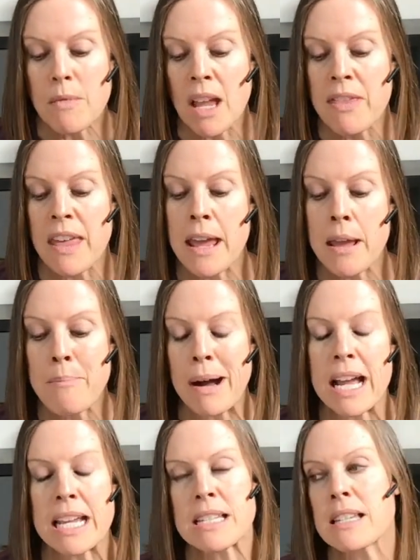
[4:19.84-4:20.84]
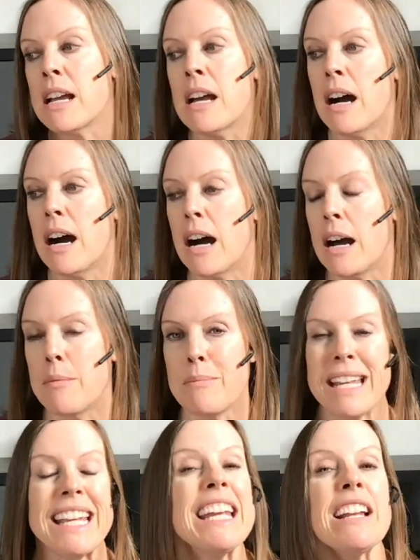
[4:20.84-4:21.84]
they might um,
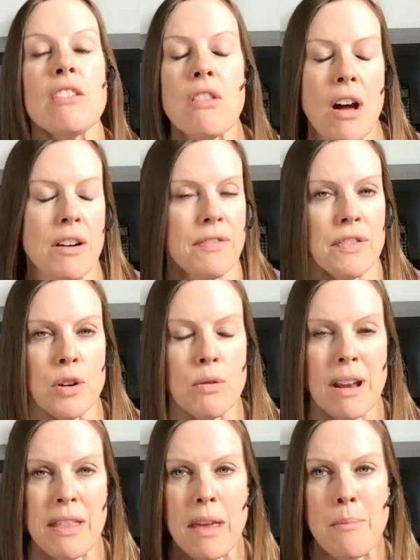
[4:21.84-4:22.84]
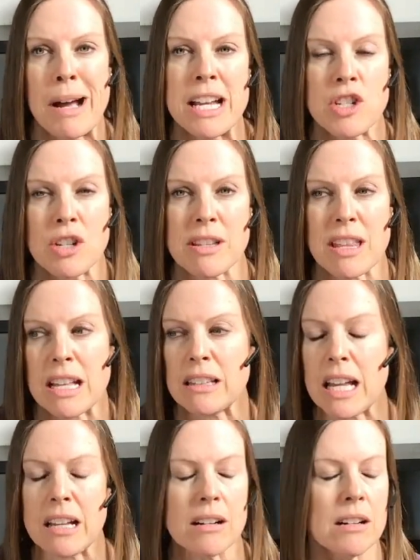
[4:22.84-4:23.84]
eat a lot of food and they might just think
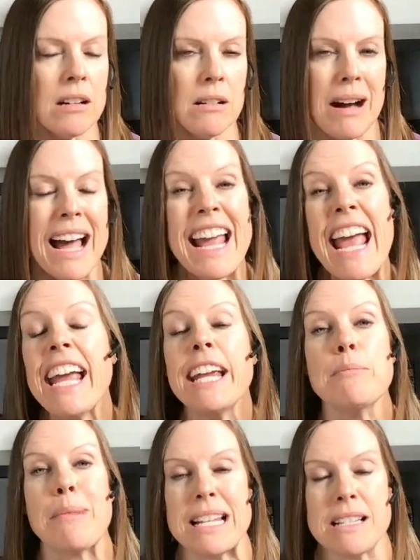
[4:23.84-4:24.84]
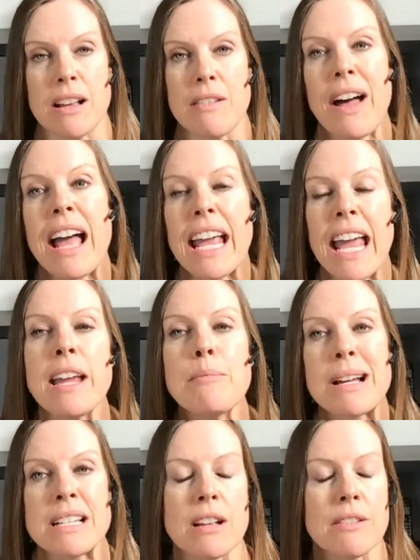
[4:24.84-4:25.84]
like oh i hate myself i hate
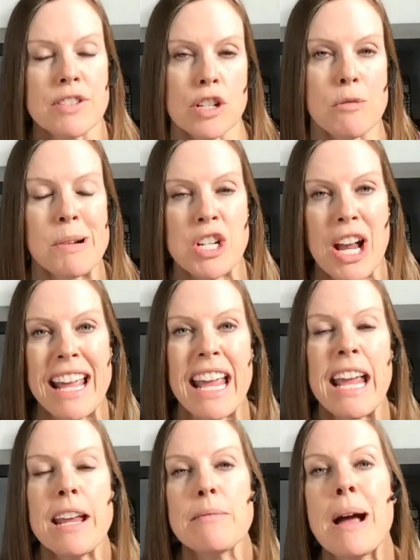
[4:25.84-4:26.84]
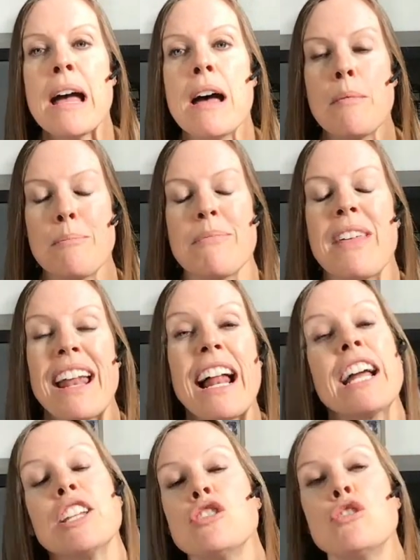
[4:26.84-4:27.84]
myself so much i hate that
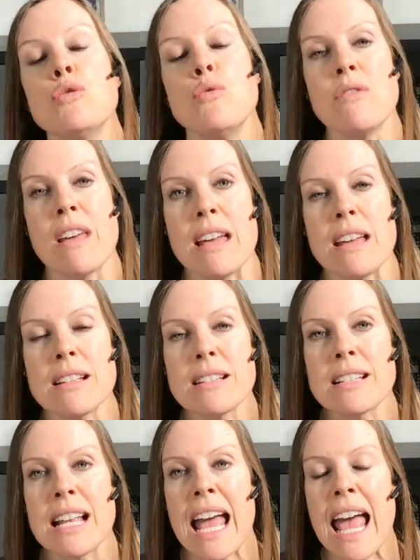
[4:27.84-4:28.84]
i do this